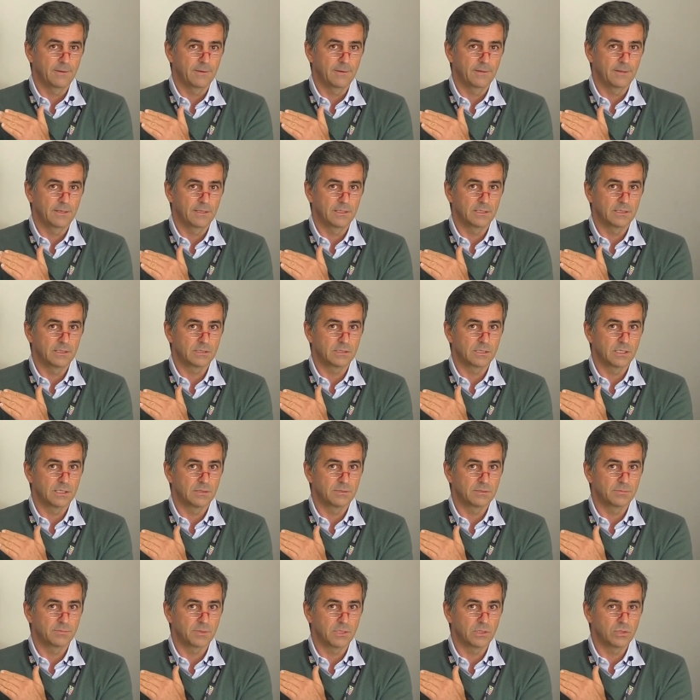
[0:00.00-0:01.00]

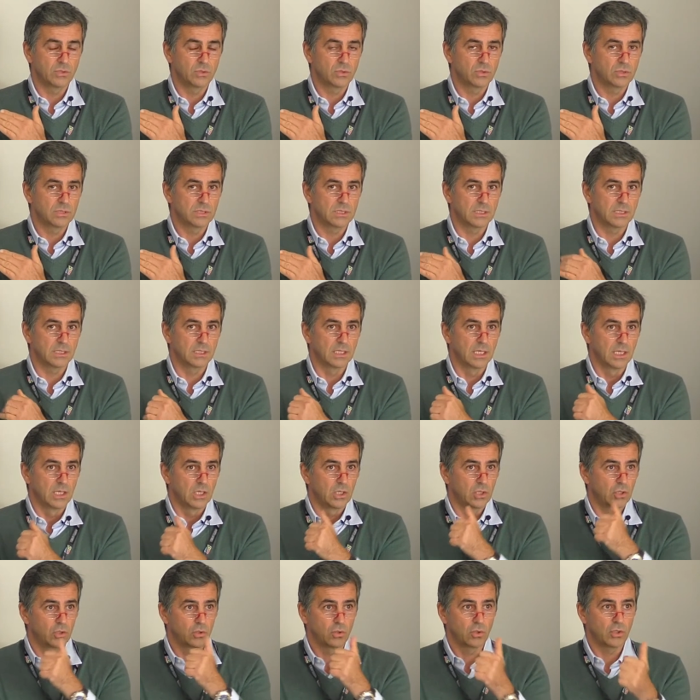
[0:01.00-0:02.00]
it's producing
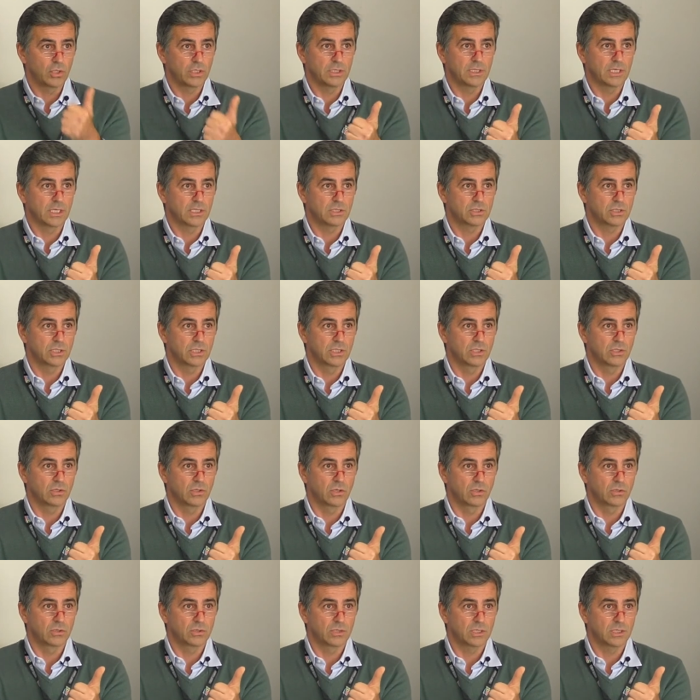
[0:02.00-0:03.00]
no reduction in
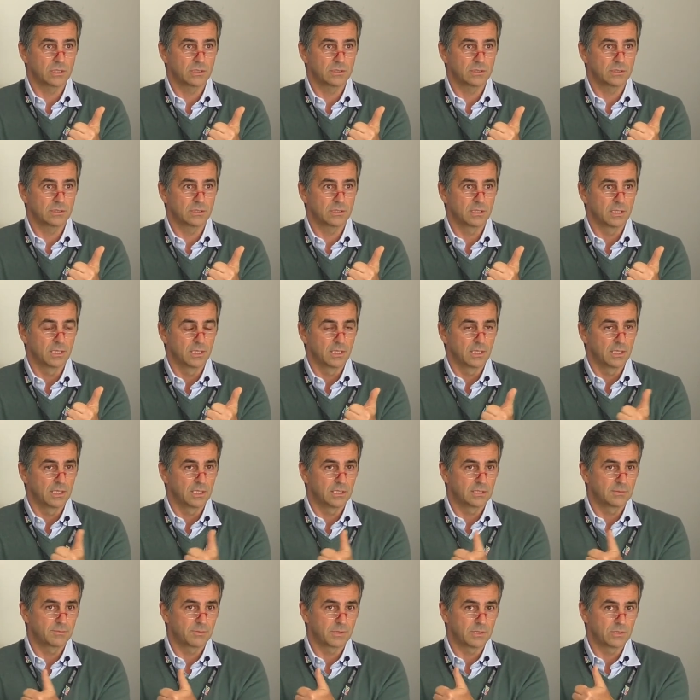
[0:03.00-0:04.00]
contrast.
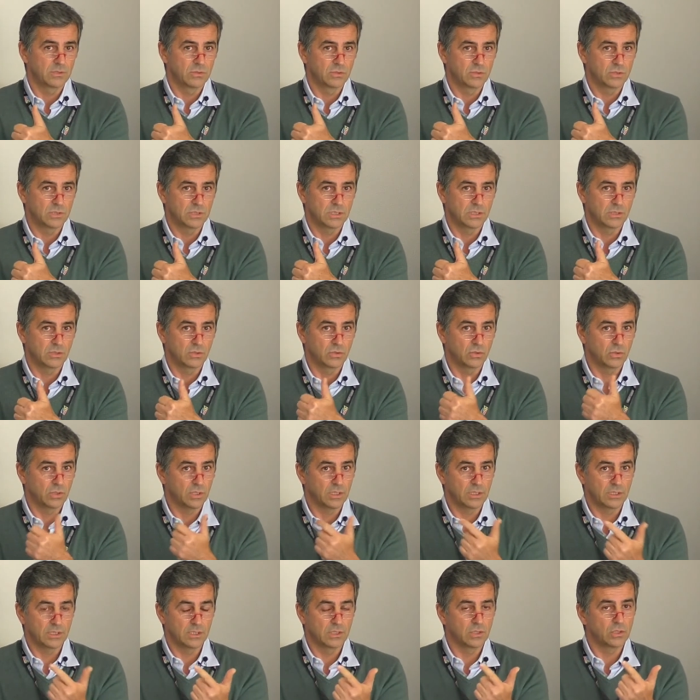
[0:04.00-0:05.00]
It's producing
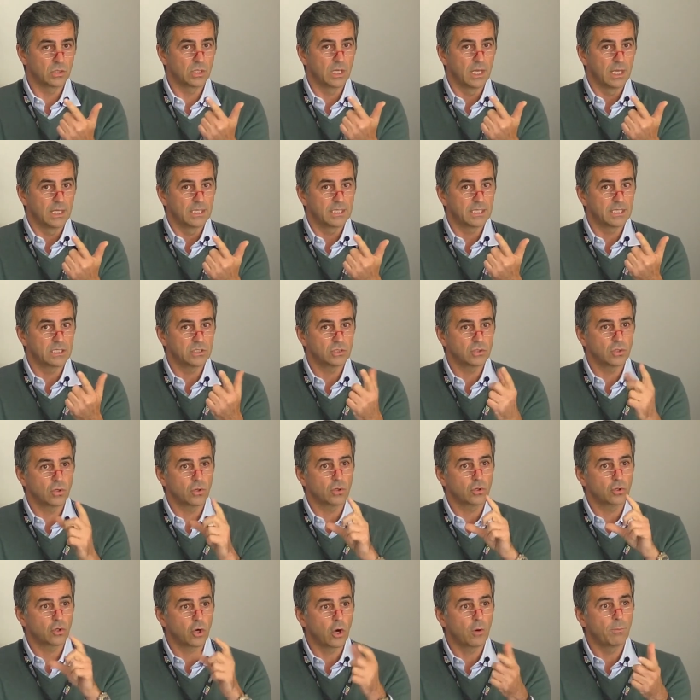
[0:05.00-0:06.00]
there is no
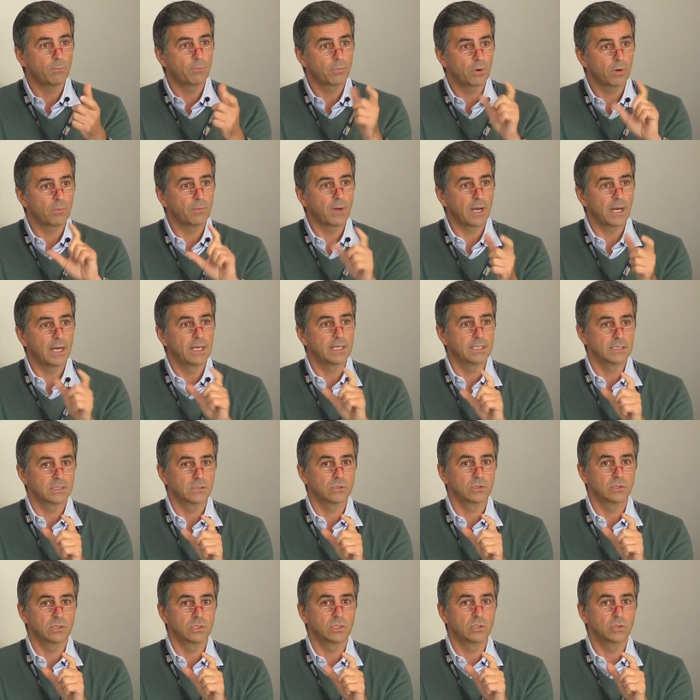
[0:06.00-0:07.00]
compromise
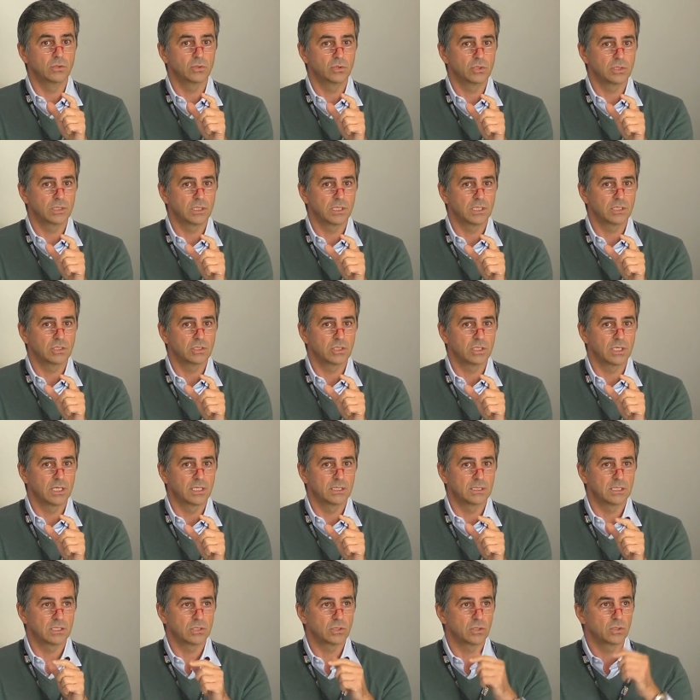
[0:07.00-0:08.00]
on the new generation
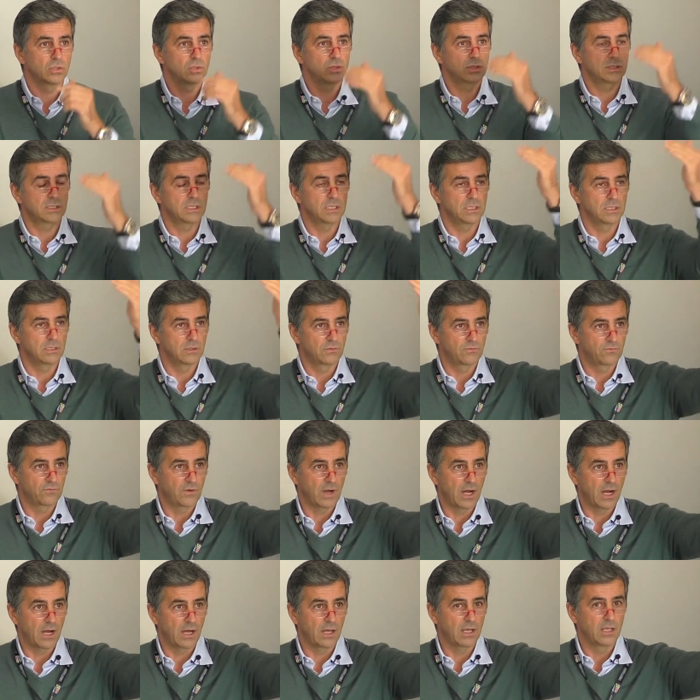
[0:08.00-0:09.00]
lenses. So you see
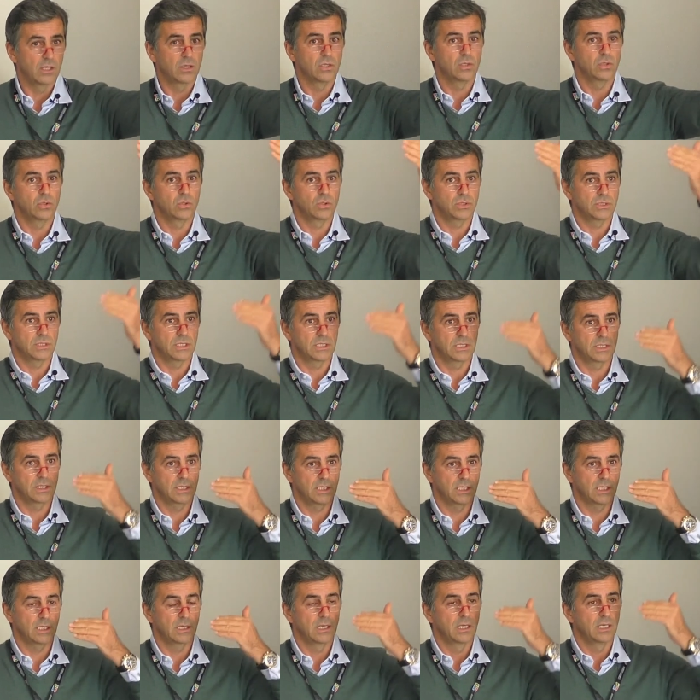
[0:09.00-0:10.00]
far, you see
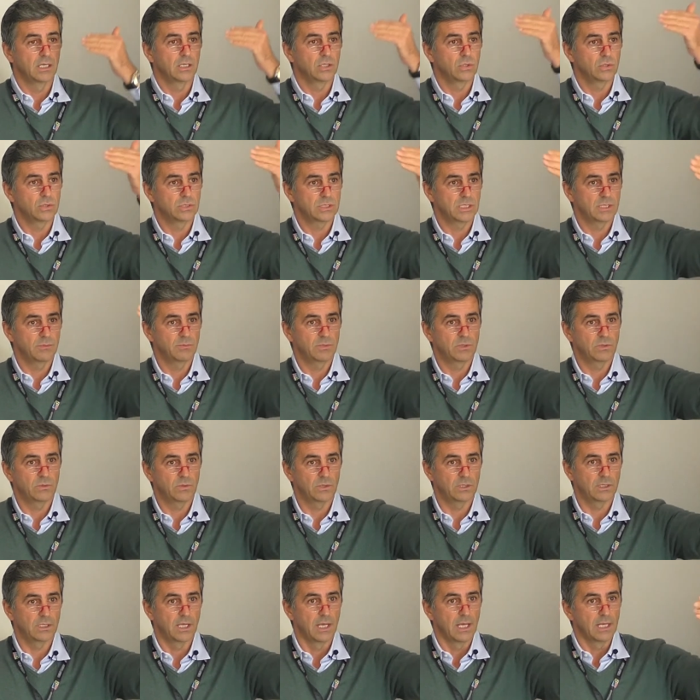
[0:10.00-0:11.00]
near, you see in
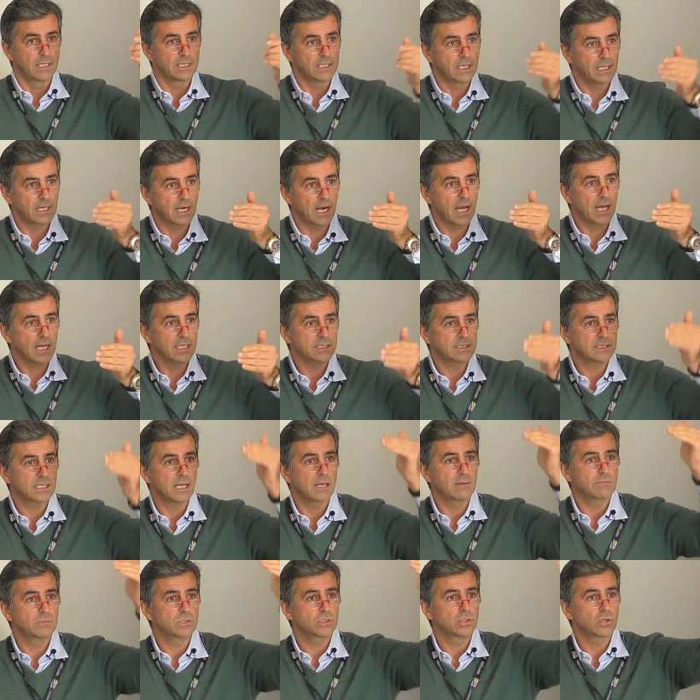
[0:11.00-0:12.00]
between. There are
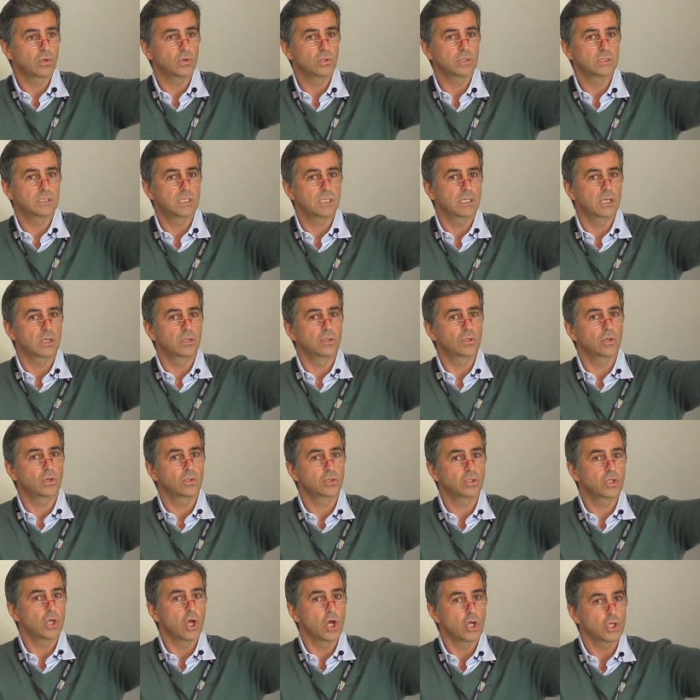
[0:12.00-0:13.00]
some zones that are
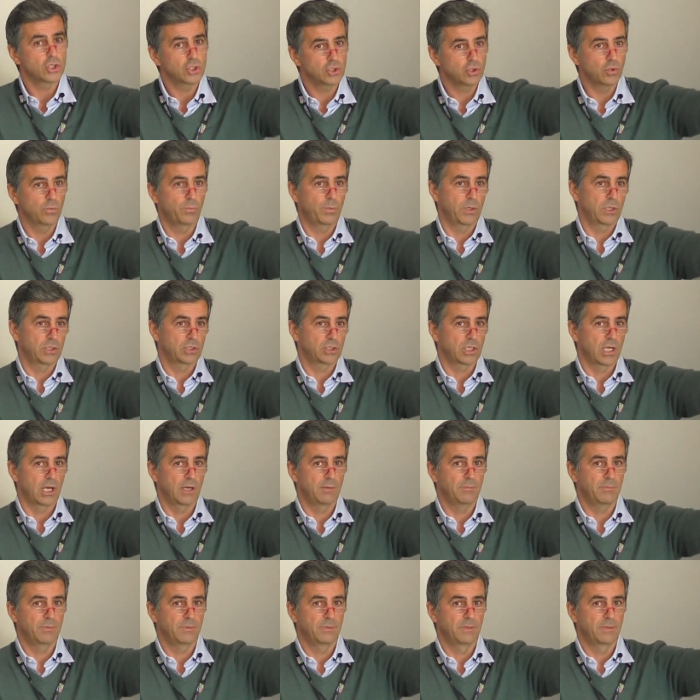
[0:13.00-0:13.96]
not super sharp